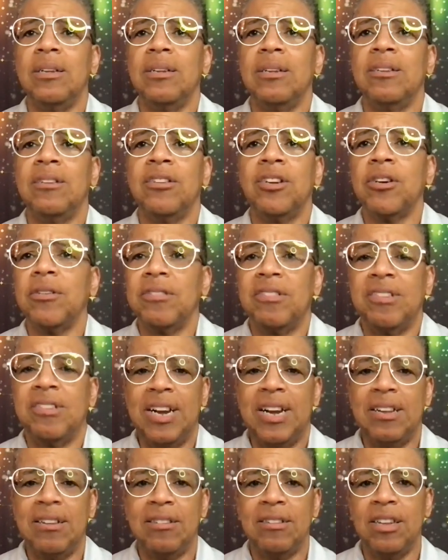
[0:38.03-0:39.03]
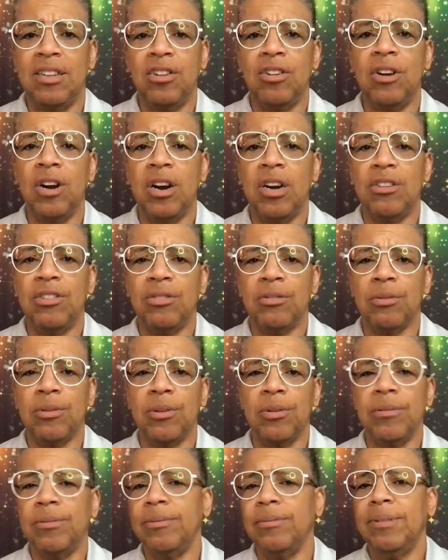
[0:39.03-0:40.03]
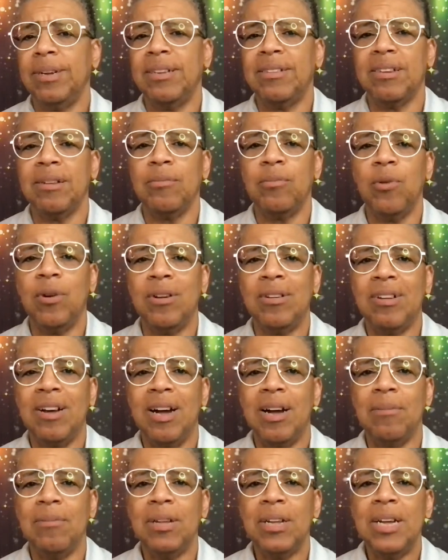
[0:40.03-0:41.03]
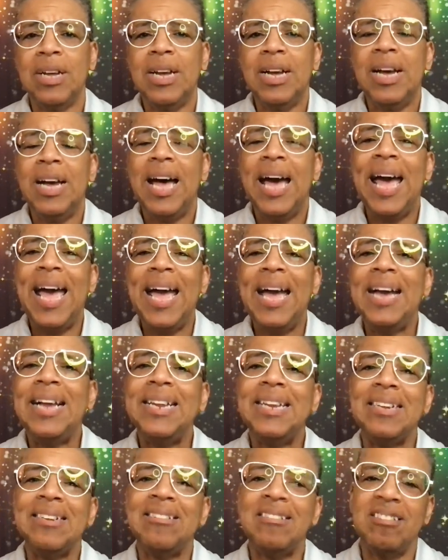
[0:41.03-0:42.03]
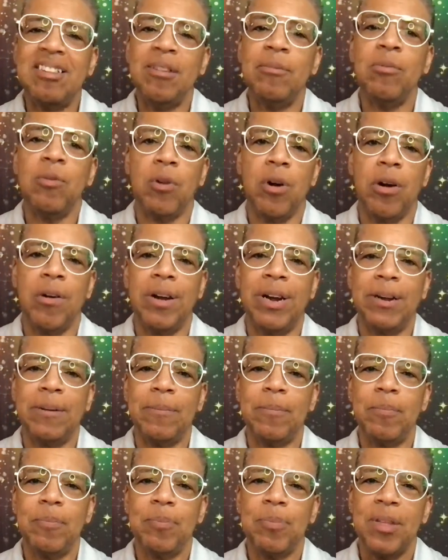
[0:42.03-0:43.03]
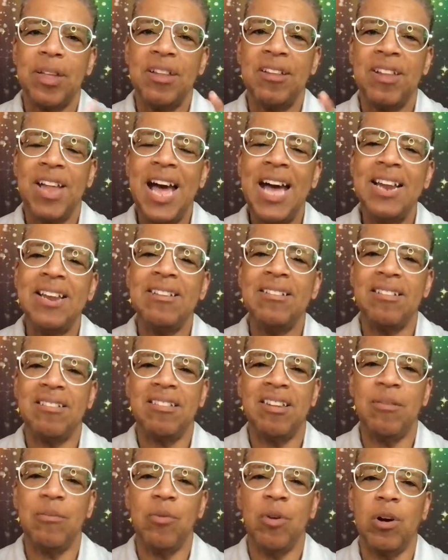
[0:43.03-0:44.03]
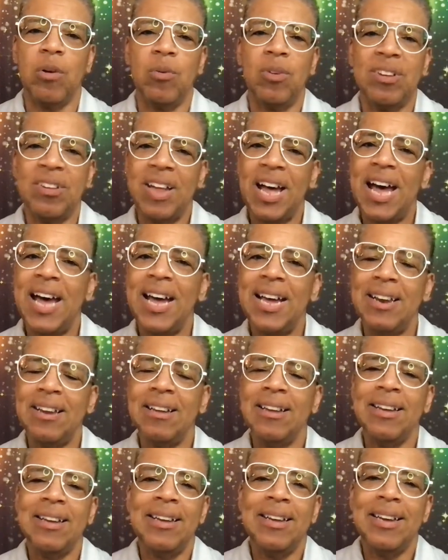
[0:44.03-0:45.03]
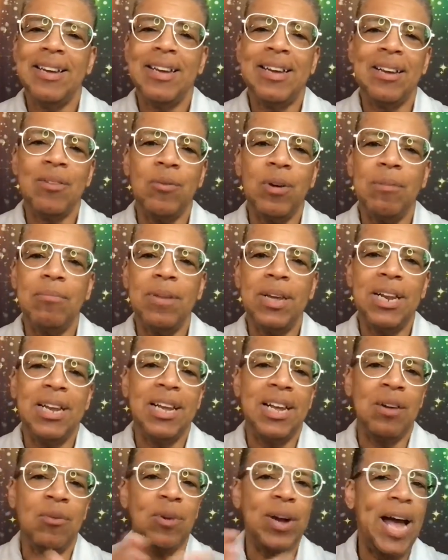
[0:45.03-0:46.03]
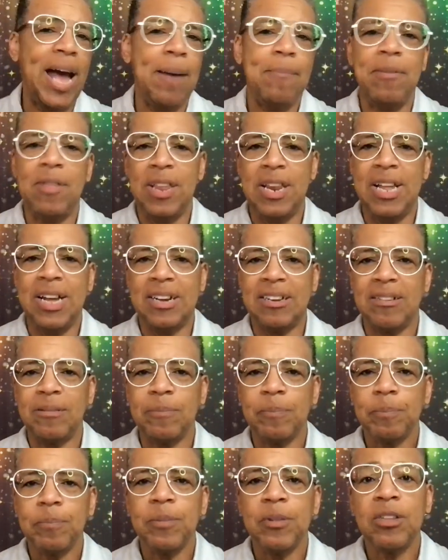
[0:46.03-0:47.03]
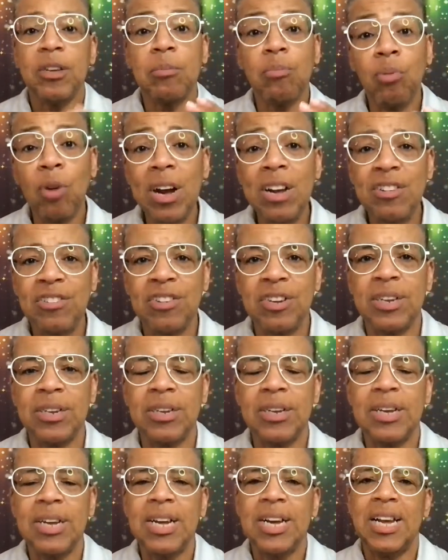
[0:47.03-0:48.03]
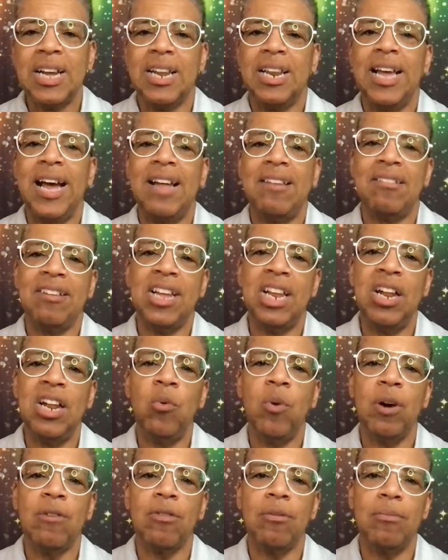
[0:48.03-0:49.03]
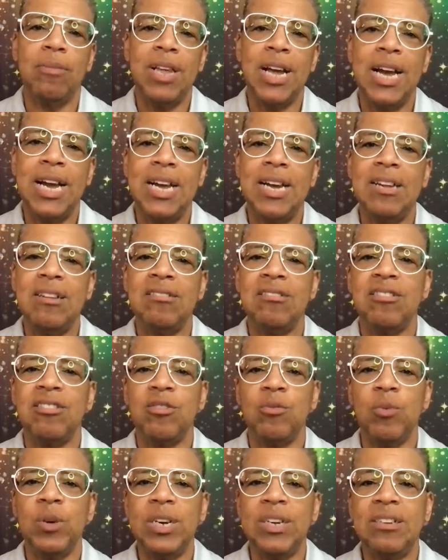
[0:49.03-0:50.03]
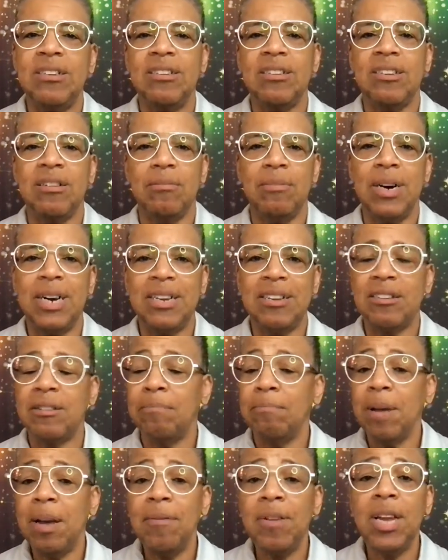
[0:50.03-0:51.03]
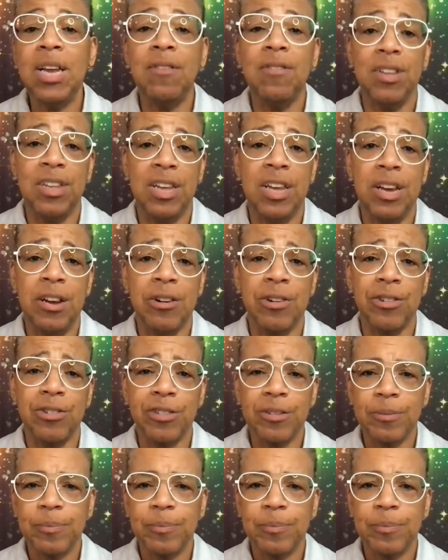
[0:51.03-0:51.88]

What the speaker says: circumstance that you've gone through at some point in time. And it's temporary. Sadness is temporary. We're sad in 1 minute and we're happy the next. Depression can last anywhere from days to weeks to months, maybe even years.